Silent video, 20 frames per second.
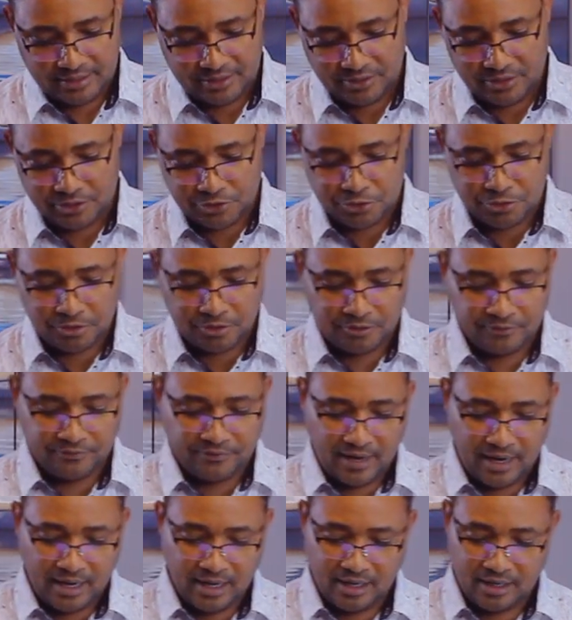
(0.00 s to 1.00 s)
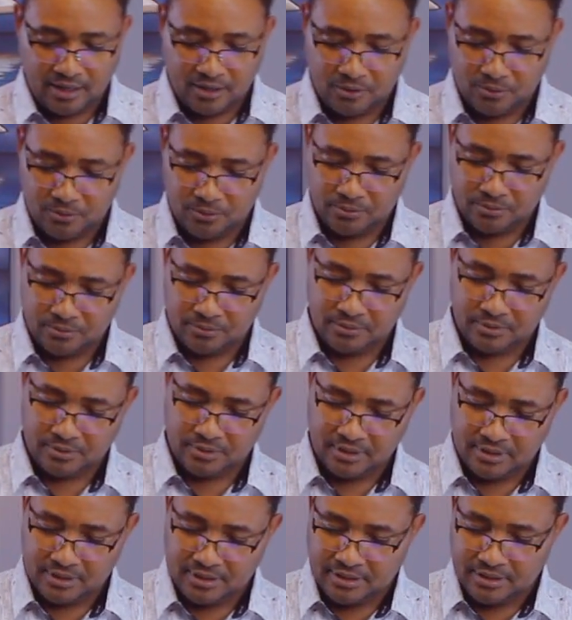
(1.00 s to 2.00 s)
The story of how,
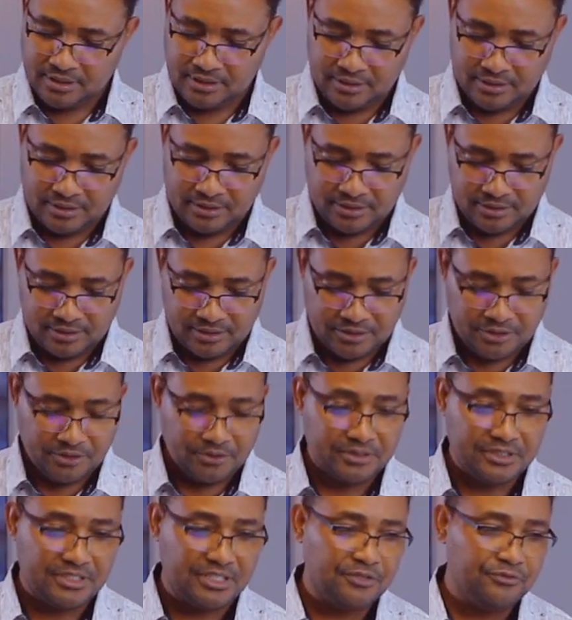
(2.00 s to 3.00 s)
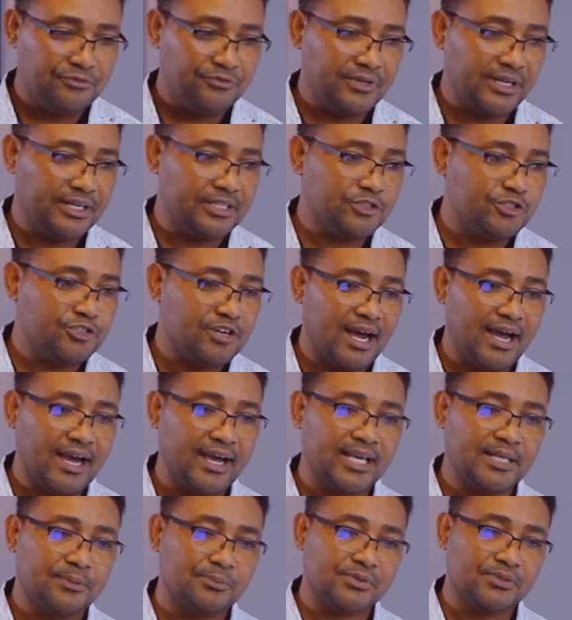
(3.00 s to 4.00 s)
you know, different
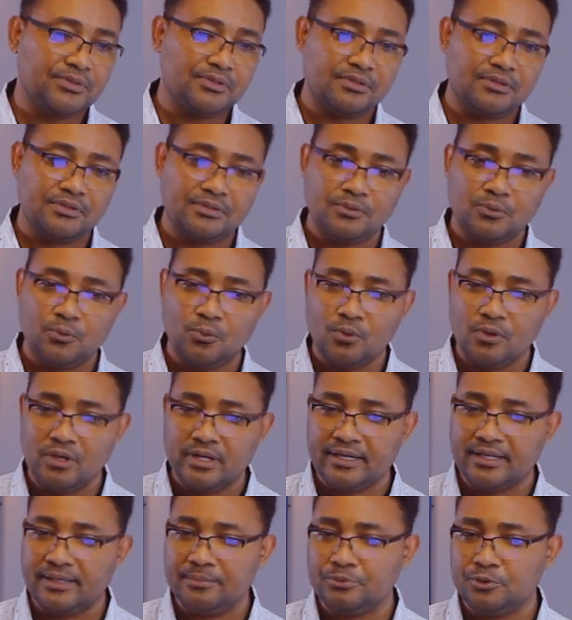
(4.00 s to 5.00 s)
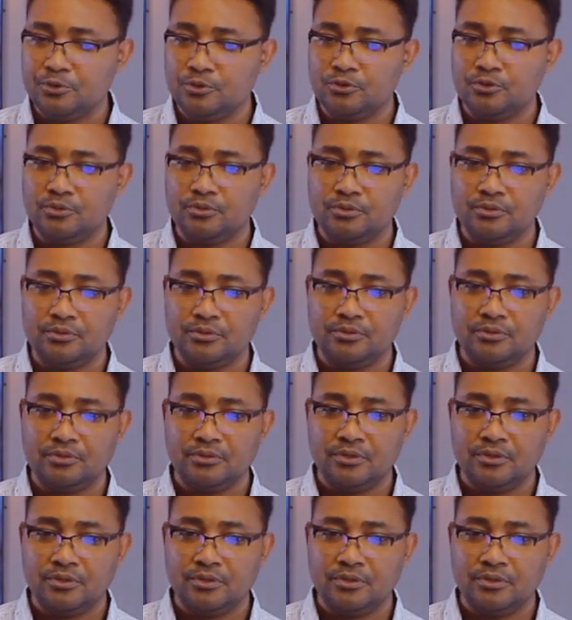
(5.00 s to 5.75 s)
tribes went up to